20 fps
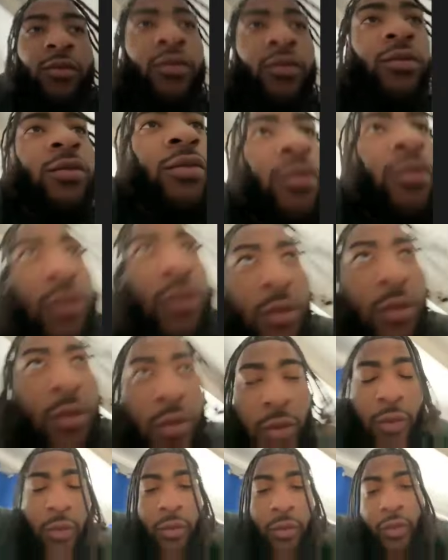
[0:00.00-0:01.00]
credit you for
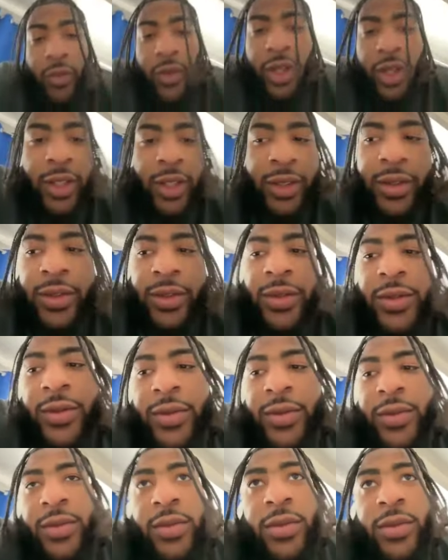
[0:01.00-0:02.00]
your ability to
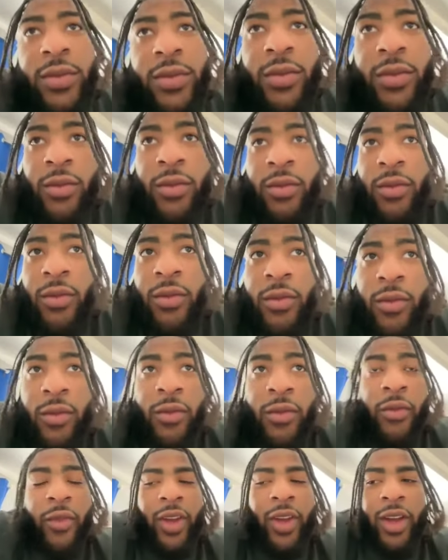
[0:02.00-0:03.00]
dissect,
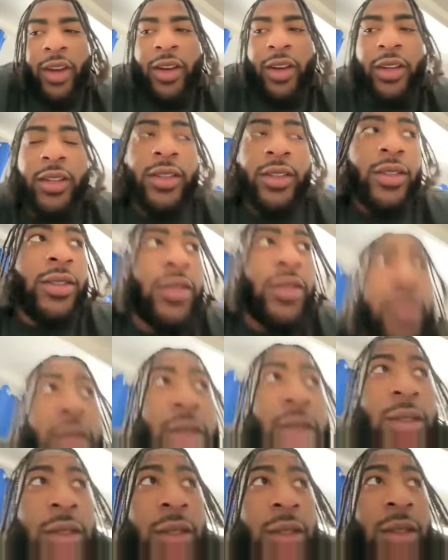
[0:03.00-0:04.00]
diagnose. How, how much pride do you
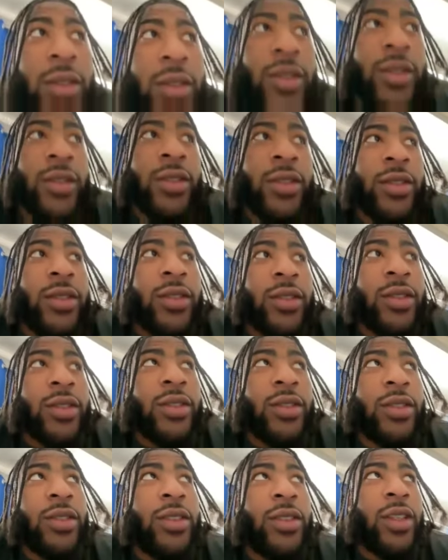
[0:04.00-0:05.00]
take in that part of your game?